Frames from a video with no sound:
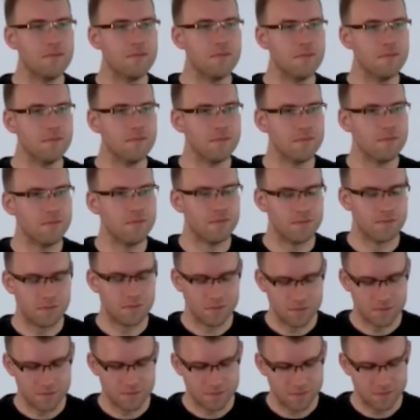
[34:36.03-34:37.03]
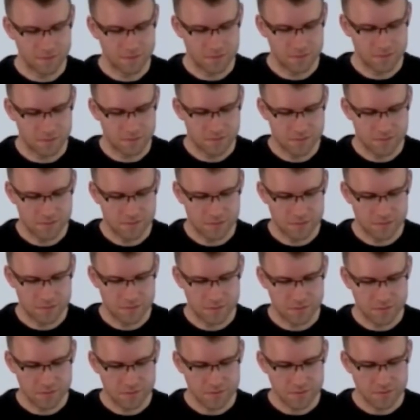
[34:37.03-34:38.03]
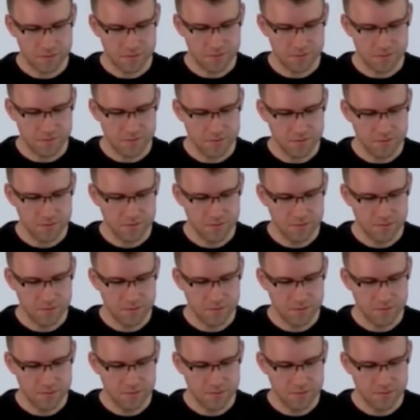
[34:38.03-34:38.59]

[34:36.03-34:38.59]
Nothing is said.